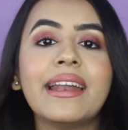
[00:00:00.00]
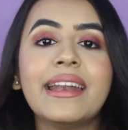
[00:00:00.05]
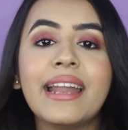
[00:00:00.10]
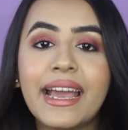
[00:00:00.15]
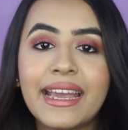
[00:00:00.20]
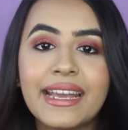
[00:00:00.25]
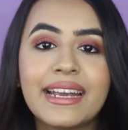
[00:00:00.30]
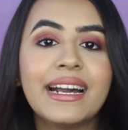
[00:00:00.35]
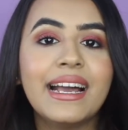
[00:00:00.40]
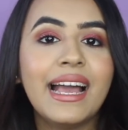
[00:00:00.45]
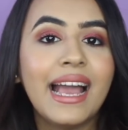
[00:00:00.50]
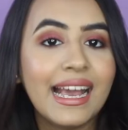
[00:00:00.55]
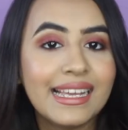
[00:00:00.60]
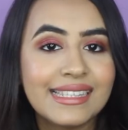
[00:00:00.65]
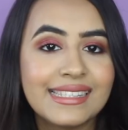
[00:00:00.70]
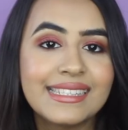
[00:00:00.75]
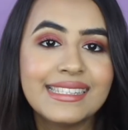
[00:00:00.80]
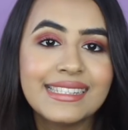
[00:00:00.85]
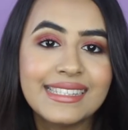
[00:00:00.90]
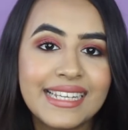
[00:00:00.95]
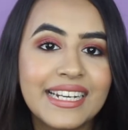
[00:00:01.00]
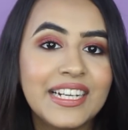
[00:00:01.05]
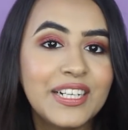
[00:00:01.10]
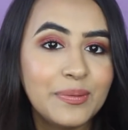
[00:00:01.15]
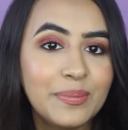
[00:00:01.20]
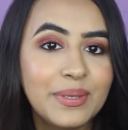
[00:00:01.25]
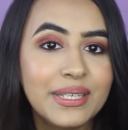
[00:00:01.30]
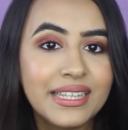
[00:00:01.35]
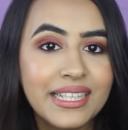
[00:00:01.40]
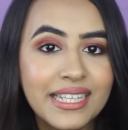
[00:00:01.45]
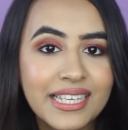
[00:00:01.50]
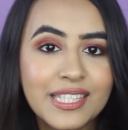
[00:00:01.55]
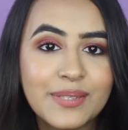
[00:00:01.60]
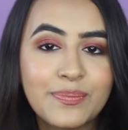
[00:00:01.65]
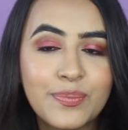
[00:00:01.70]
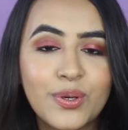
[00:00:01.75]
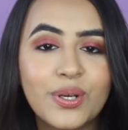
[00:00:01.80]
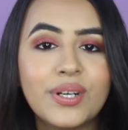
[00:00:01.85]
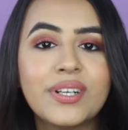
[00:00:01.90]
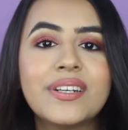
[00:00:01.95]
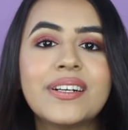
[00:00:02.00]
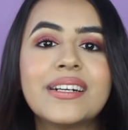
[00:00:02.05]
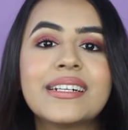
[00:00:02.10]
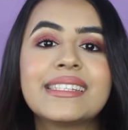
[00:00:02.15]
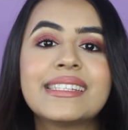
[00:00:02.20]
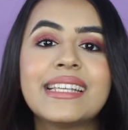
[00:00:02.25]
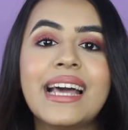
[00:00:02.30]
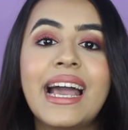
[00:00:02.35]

Nykaa hasn't sent me these products.